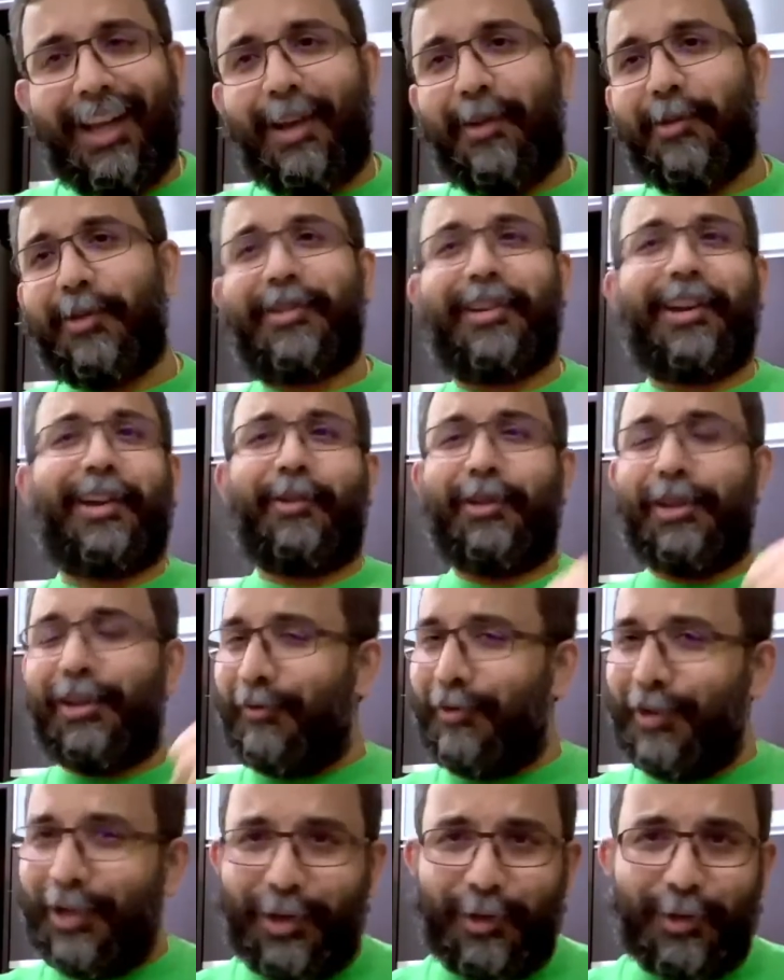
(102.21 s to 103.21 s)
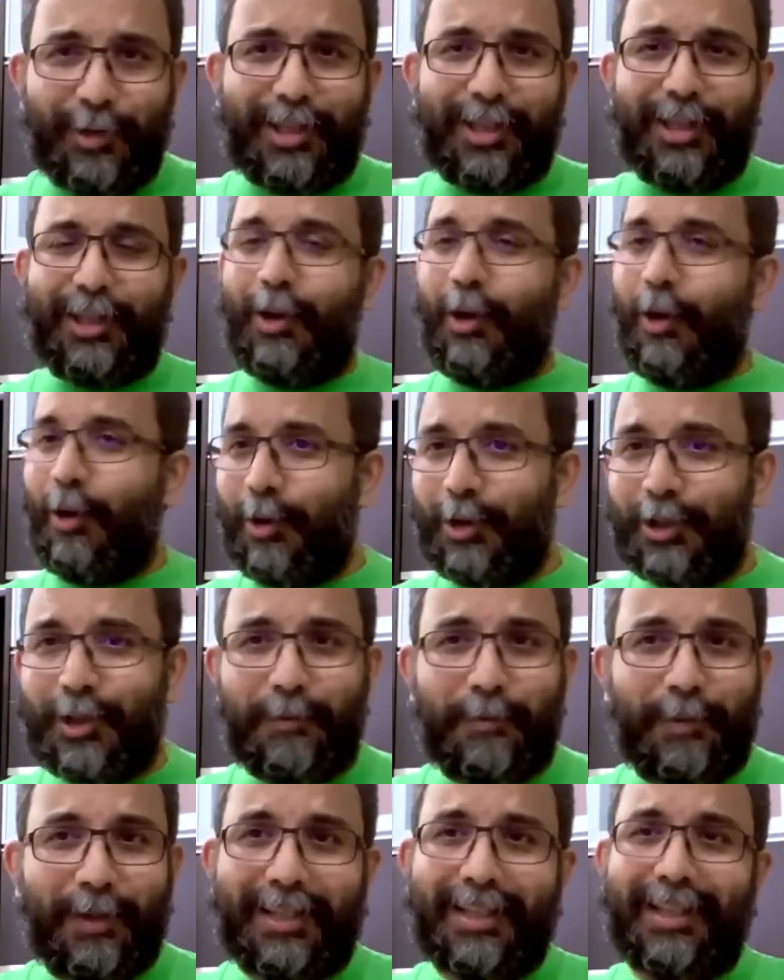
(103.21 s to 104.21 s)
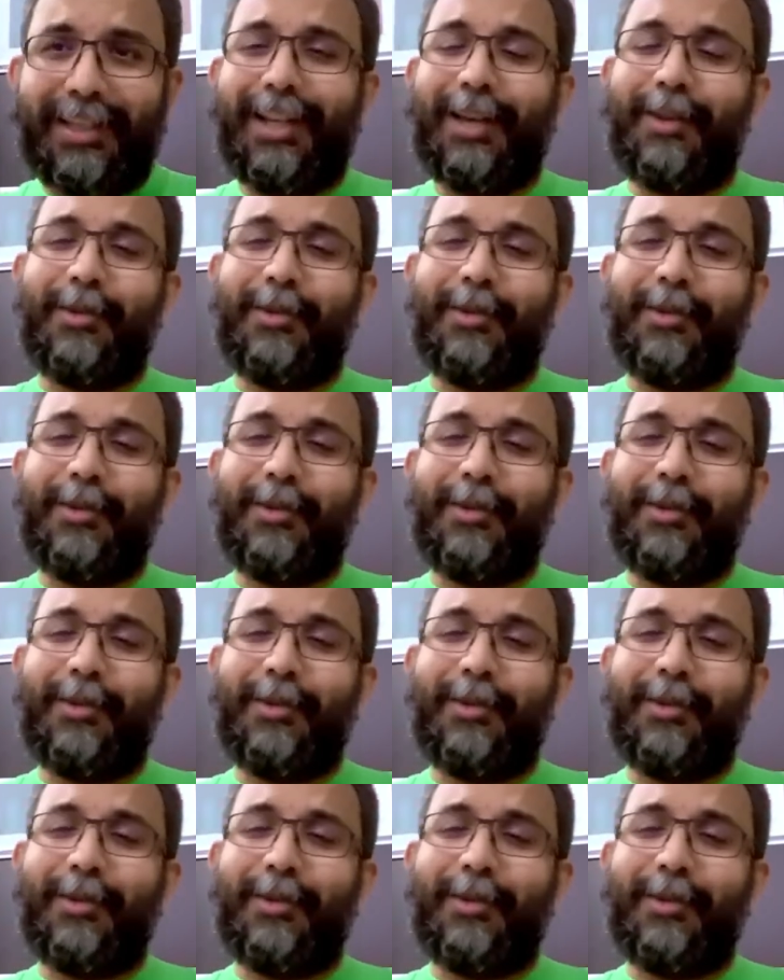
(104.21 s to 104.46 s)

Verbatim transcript: I was recording videos in the hospital.